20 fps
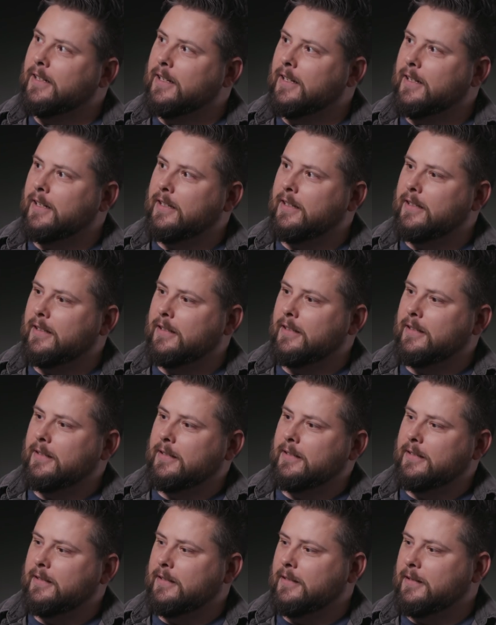uh,
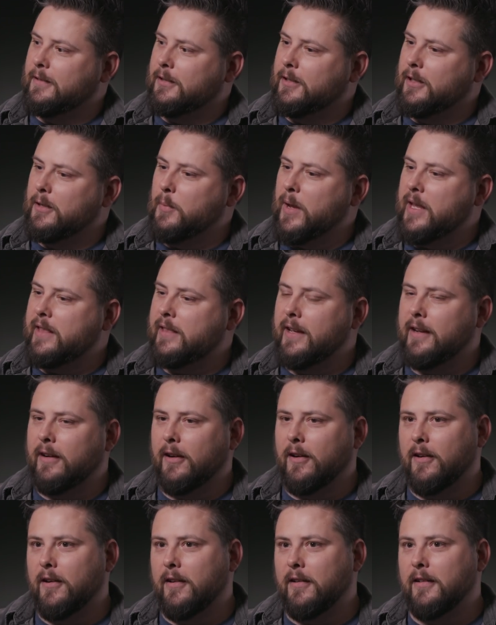going to make that
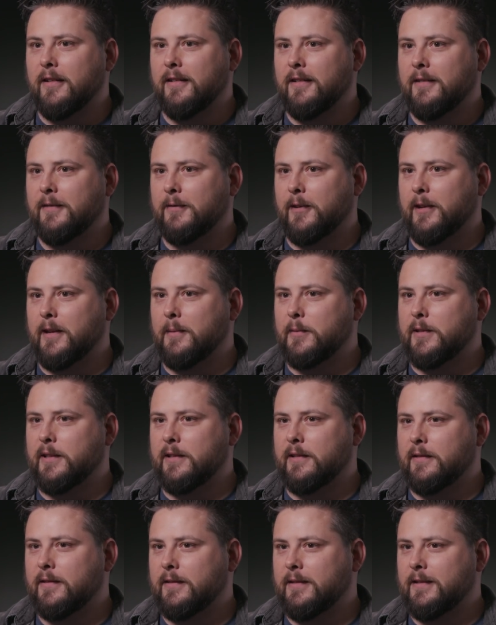hard for him
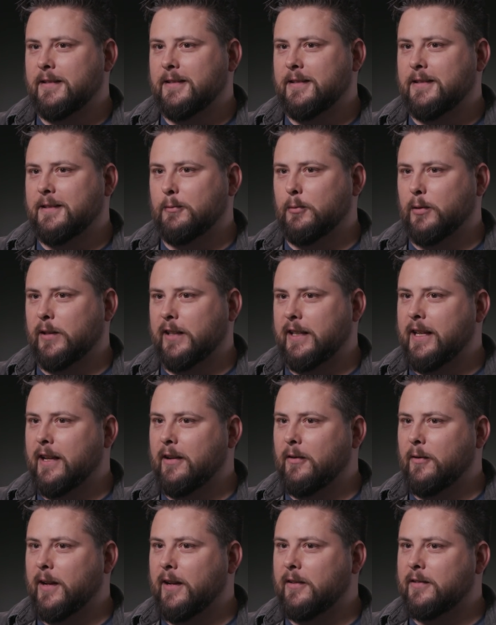to, to really
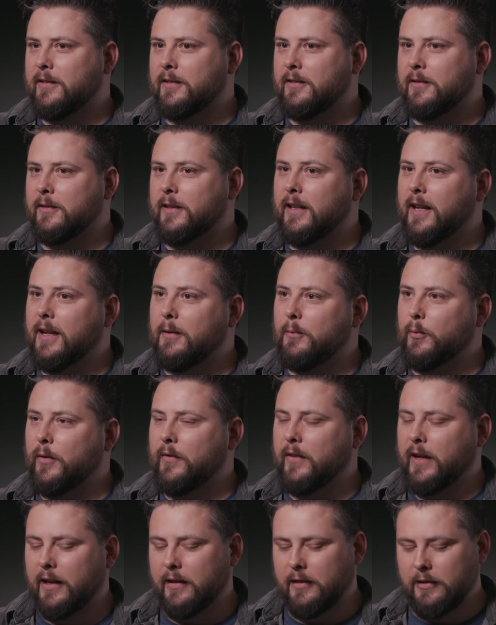get around to. And, and
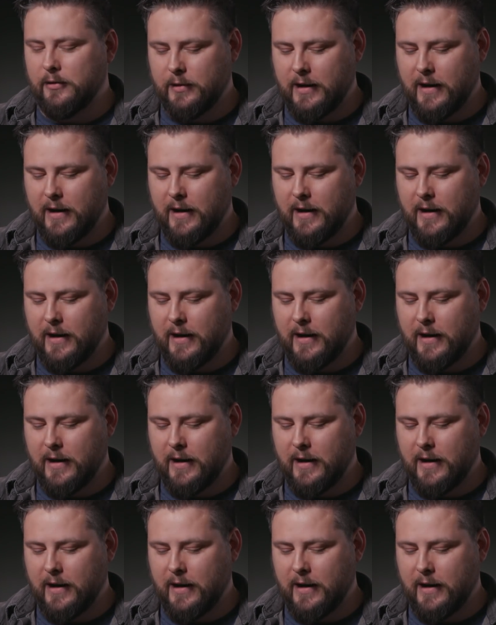we've got new